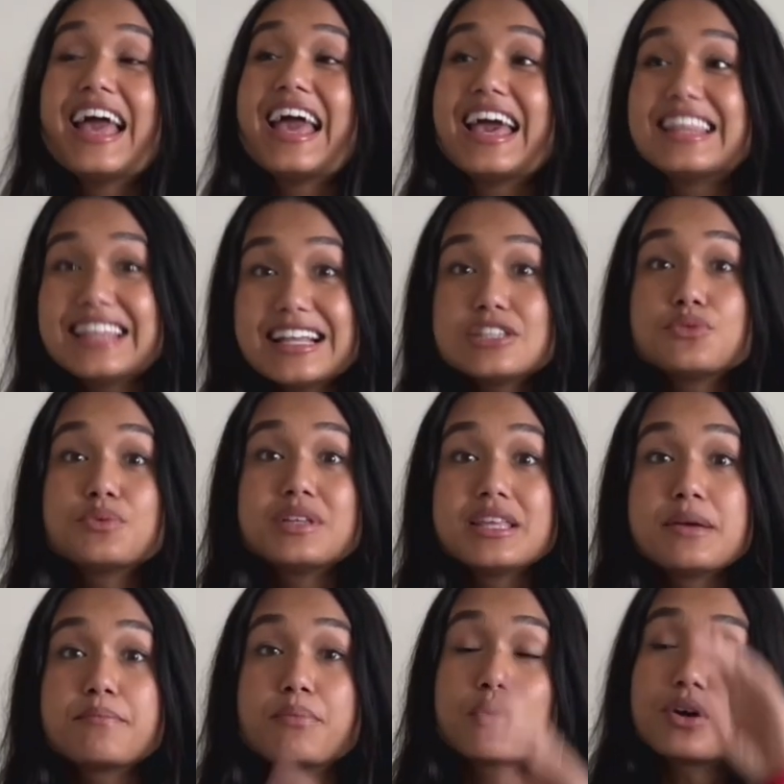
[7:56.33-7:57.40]
And that's
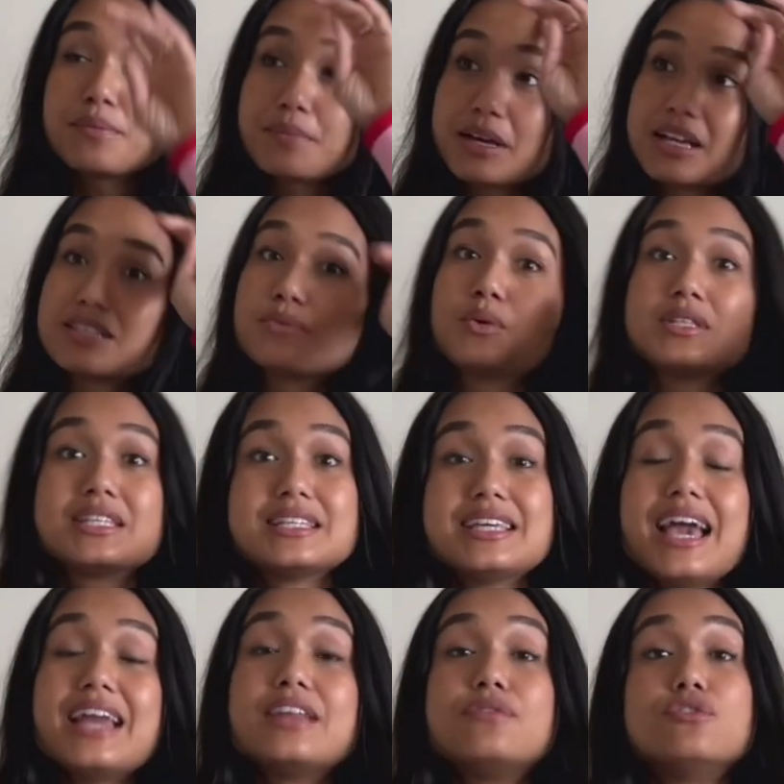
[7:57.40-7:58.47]
really important, because once
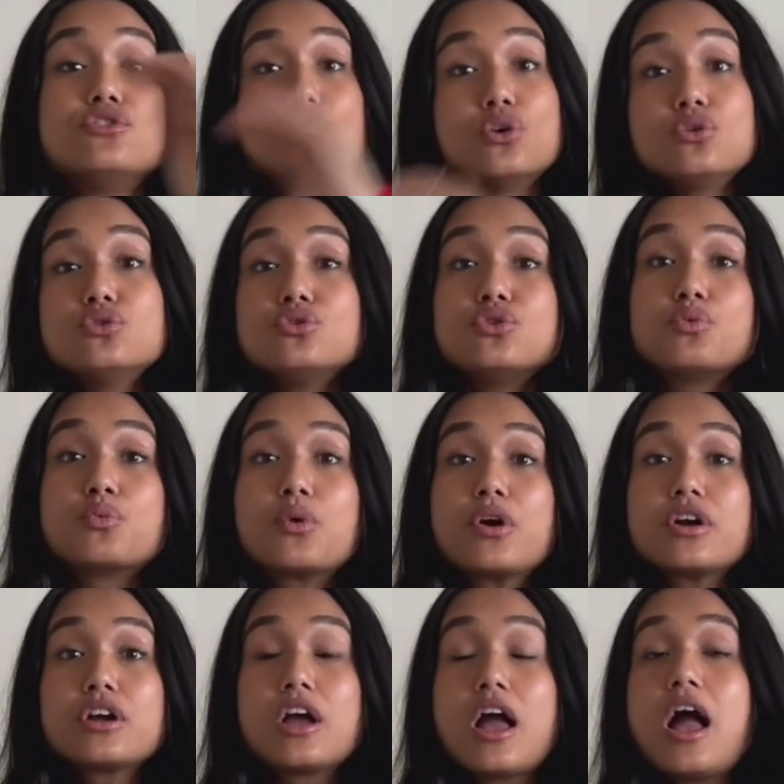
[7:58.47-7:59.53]
again, if you don't do the
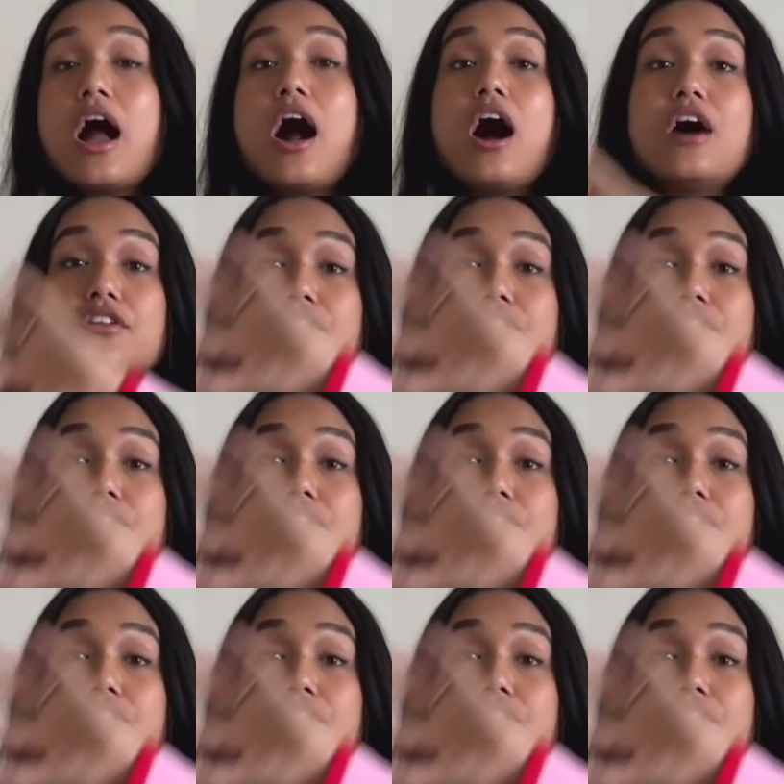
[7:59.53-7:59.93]
work on